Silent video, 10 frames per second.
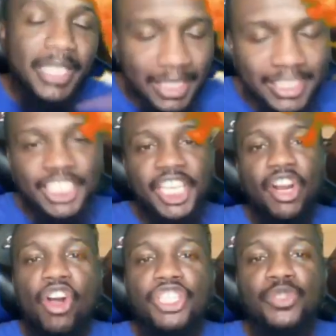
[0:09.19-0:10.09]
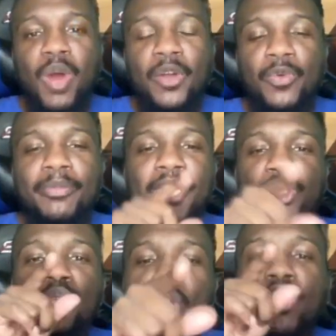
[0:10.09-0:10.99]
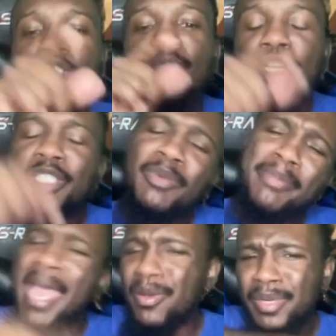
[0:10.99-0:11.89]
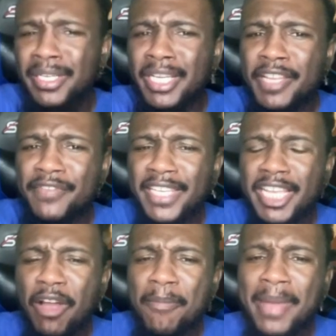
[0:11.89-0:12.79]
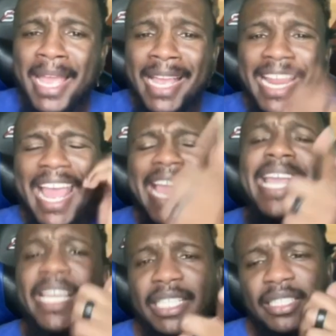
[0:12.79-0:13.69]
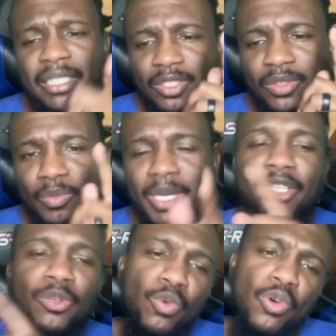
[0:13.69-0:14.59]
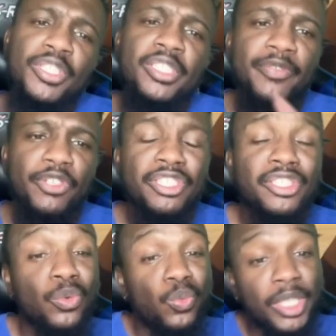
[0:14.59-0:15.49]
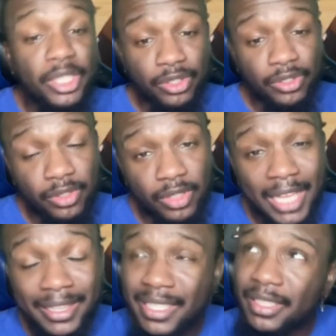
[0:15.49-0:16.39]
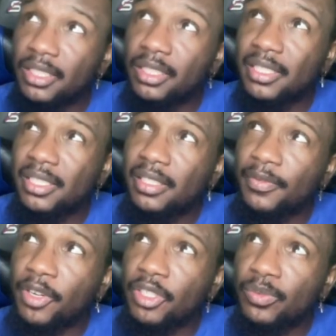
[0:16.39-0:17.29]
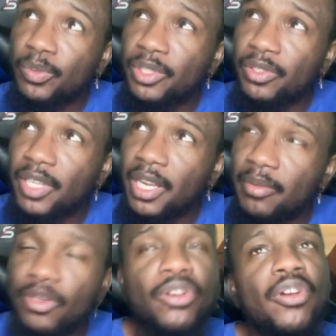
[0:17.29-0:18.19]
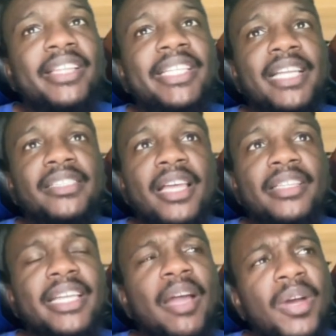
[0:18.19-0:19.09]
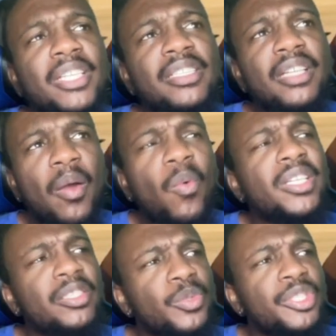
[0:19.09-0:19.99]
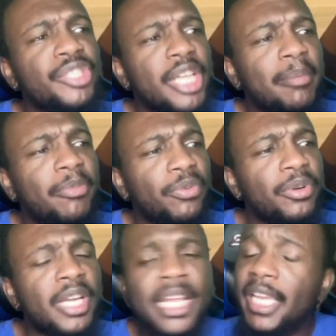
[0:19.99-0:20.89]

It's CJ the Artist Rock with me. You are the smartest, and we back with another video, man. And we got the Warriors versus the Wizards. I think, is this the first Wizards game? No. I think I watched the Wizards game before.